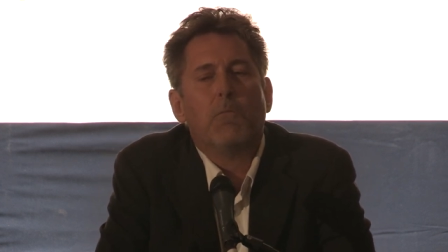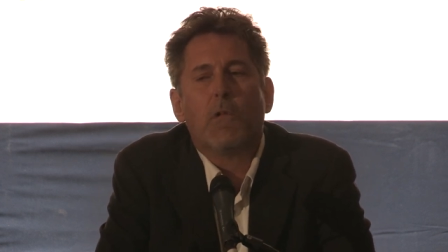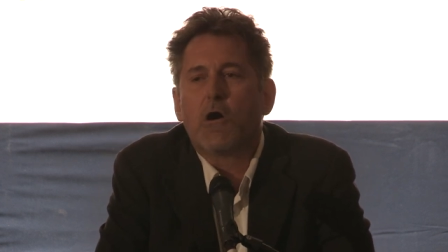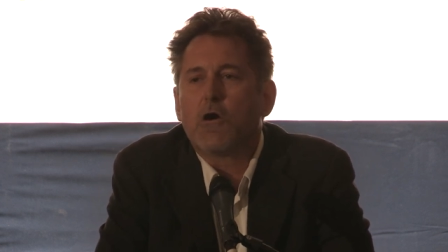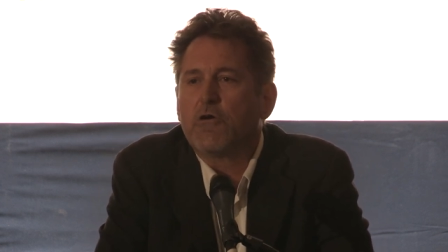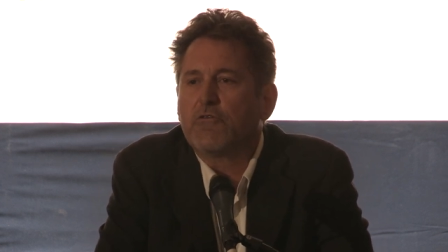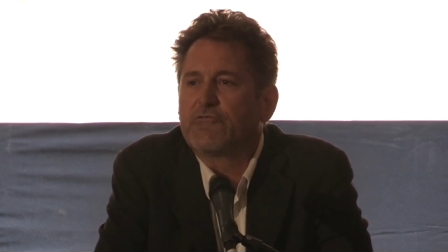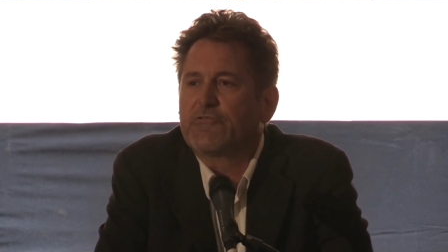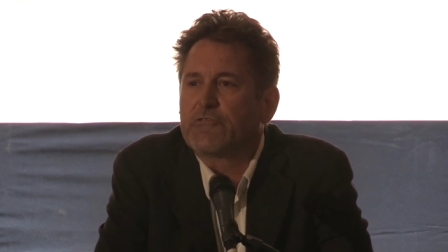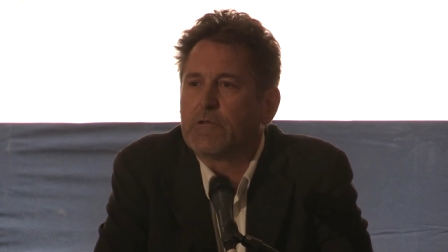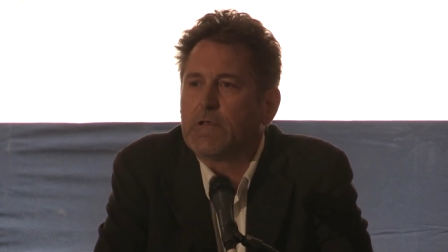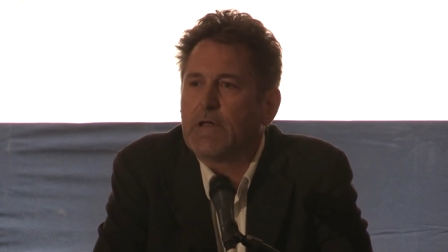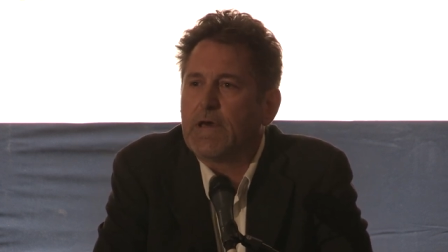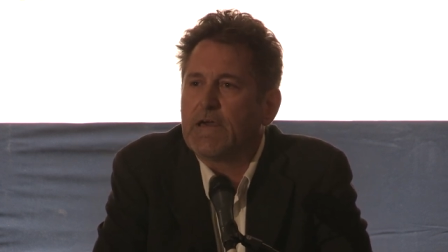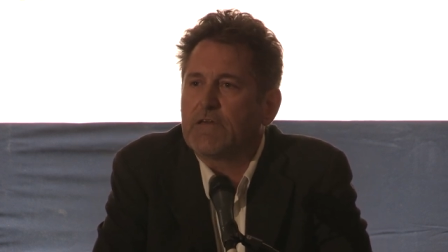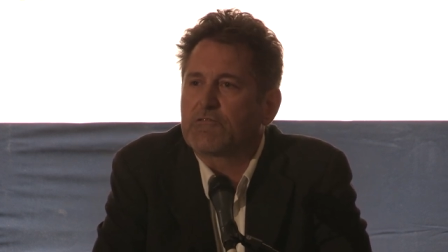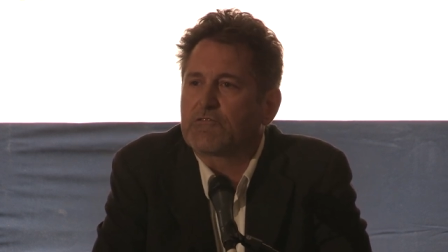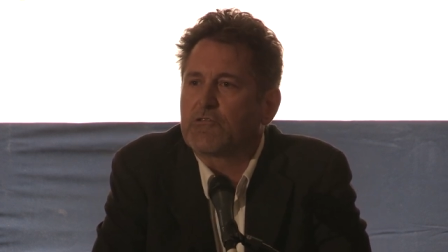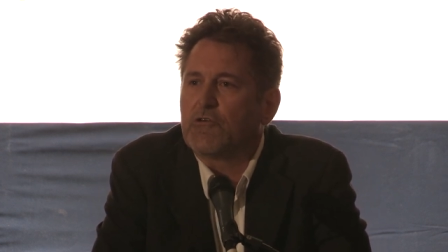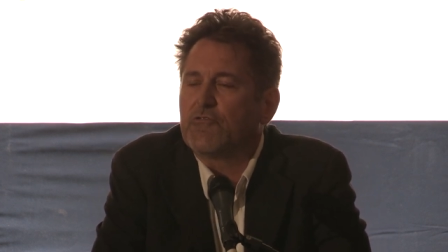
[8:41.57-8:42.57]

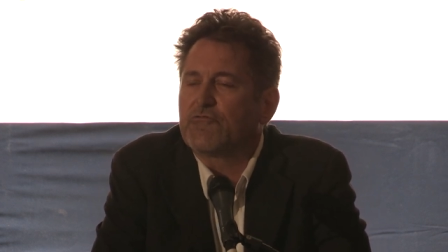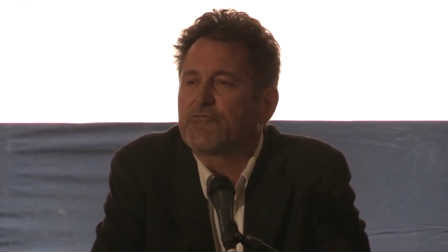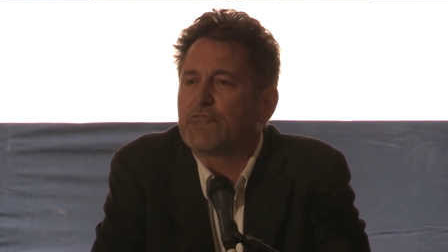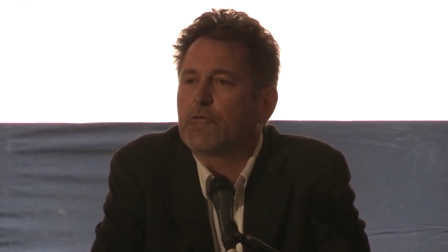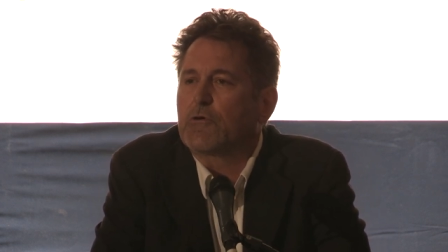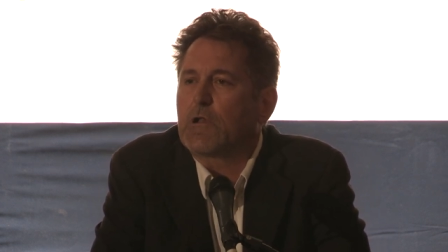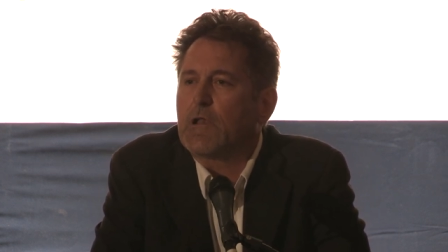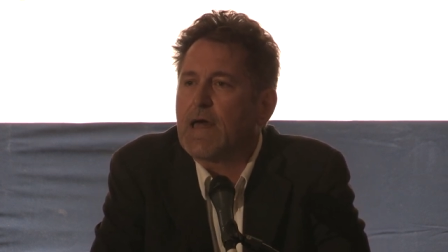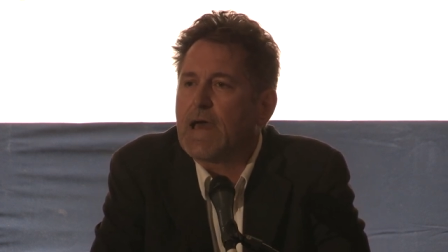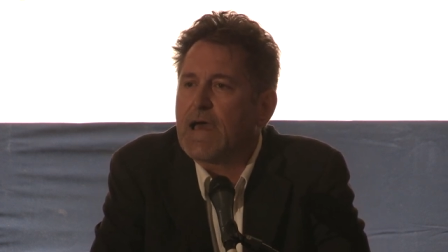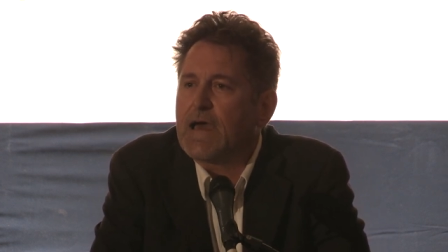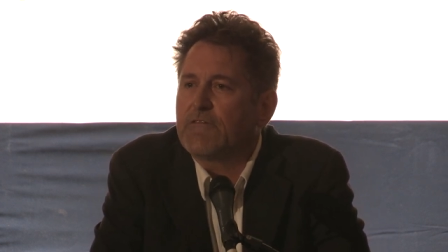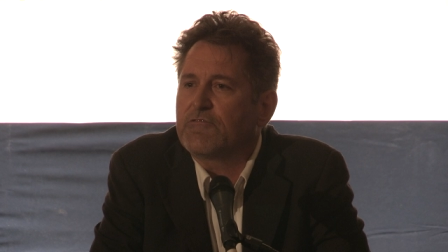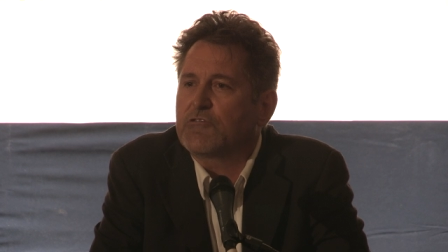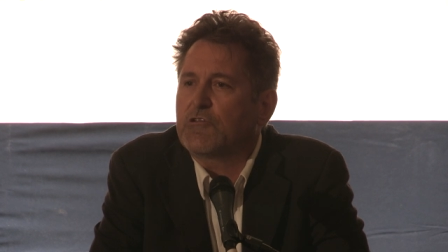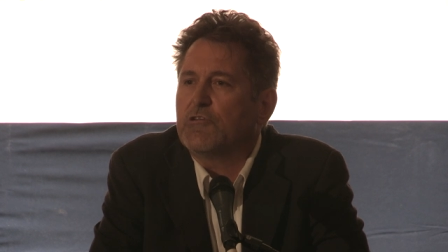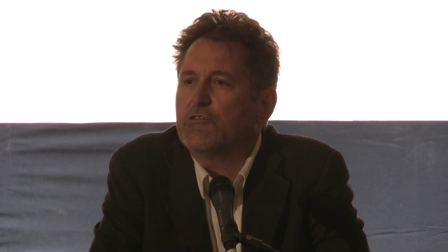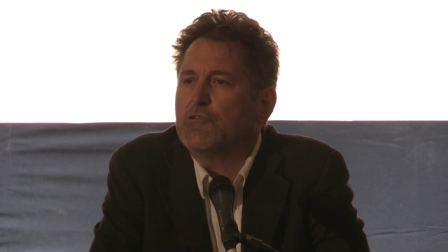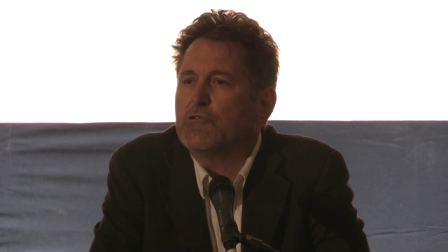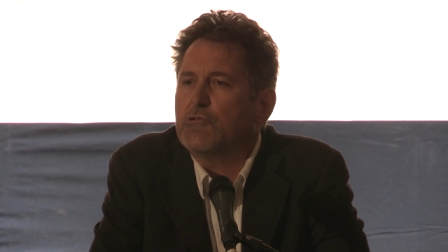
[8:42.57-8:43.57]
marginalized social
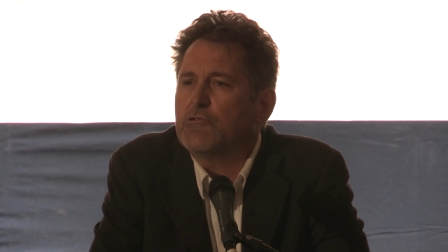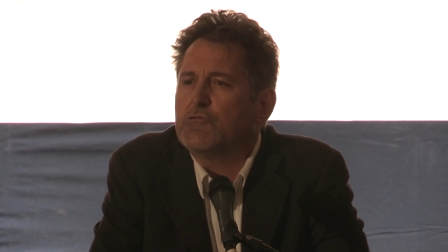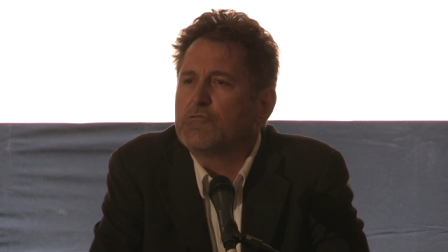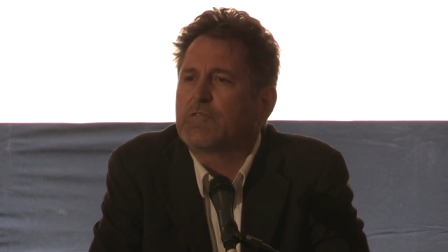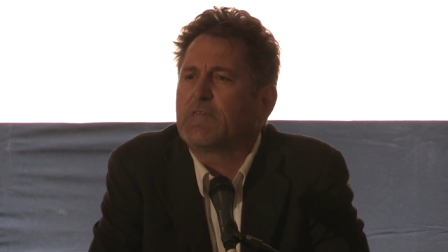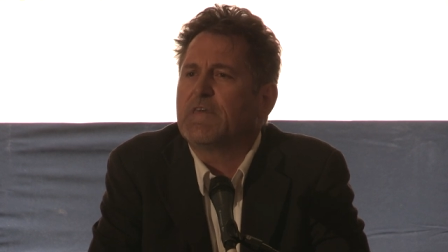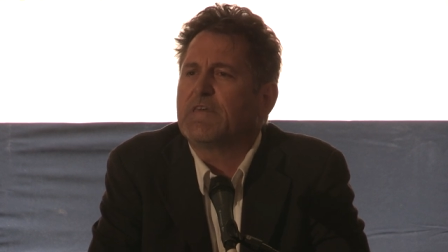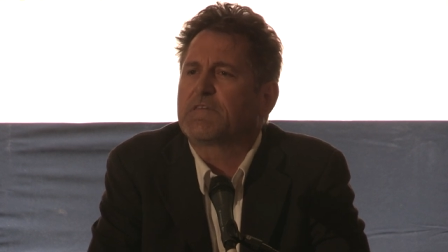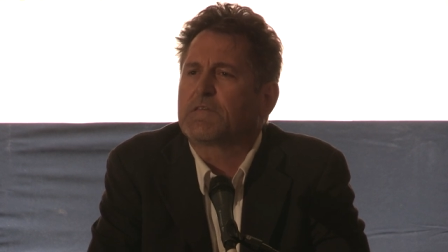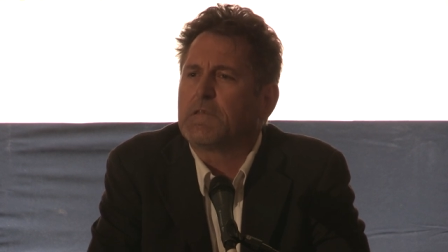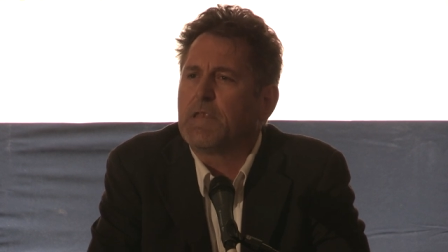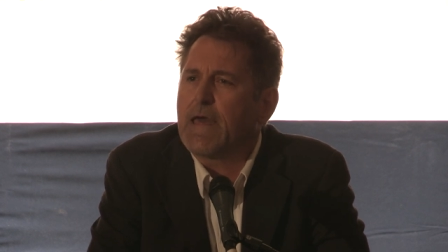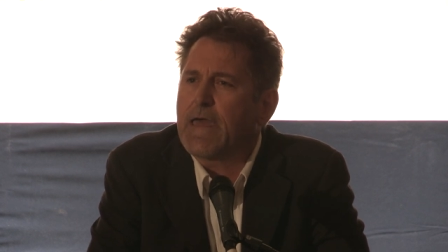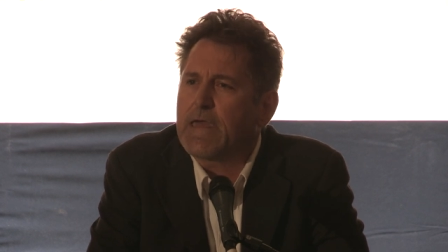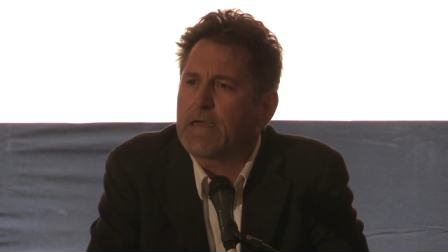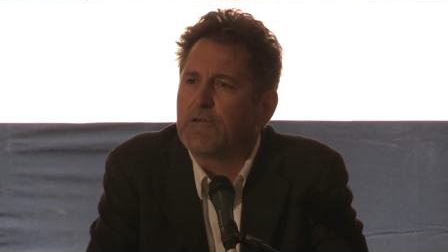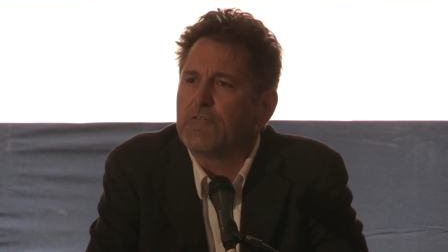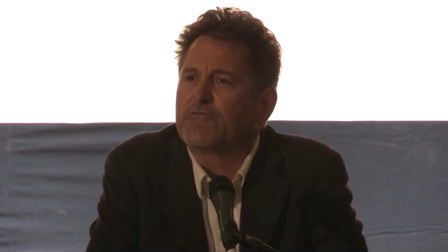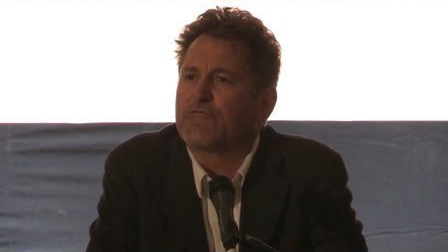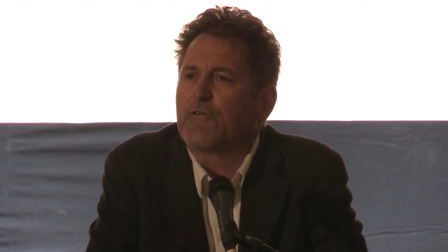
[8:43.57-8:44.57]
class could use this
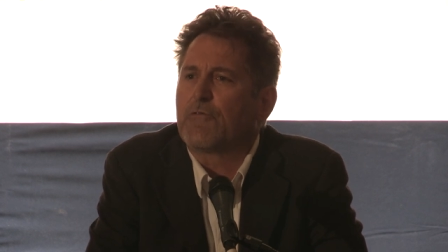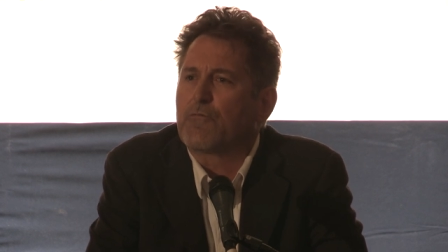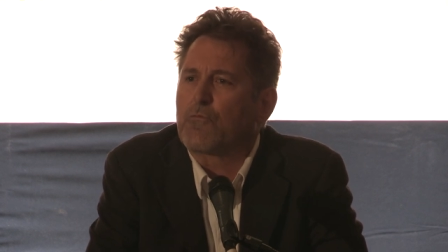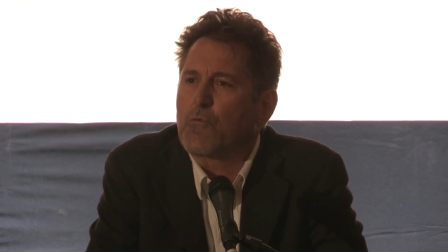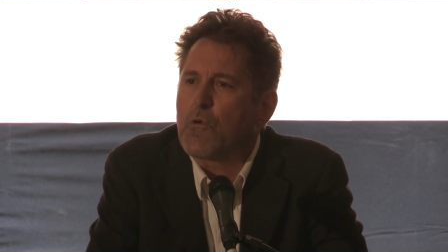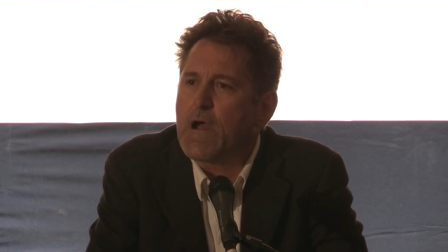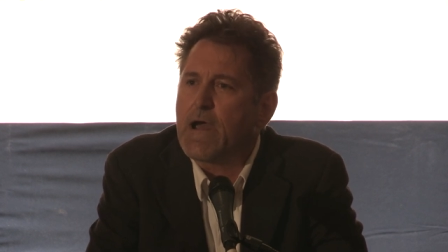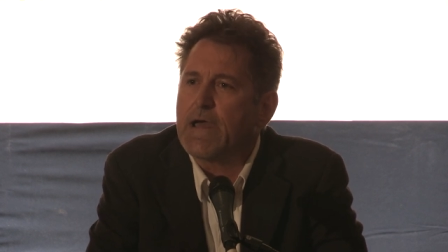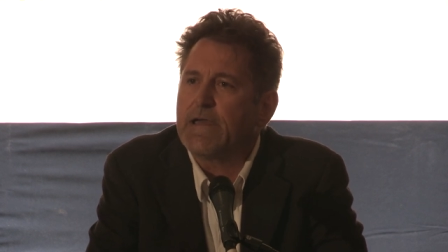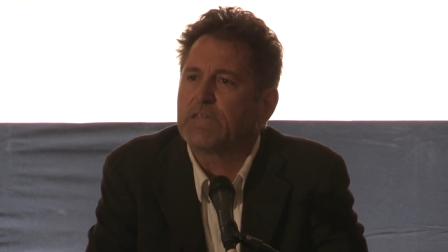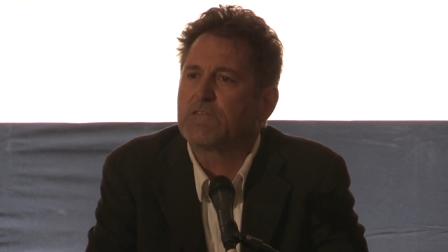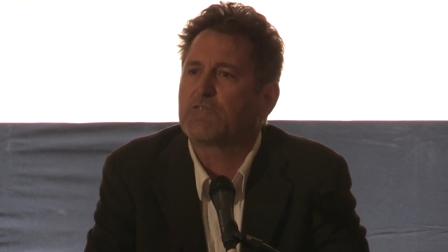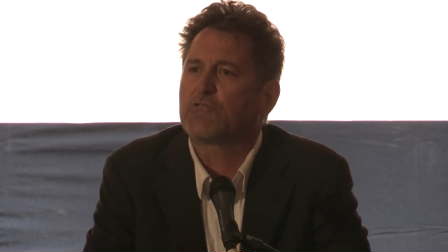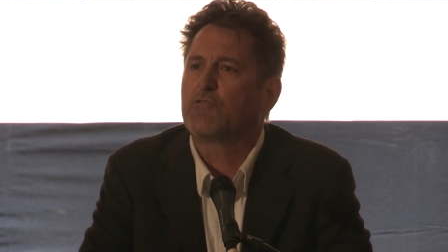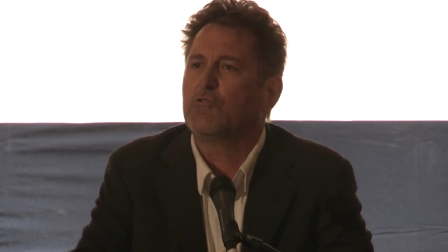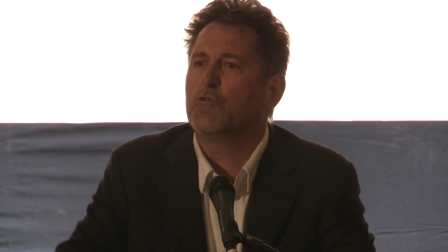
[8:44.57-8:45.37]
language of rights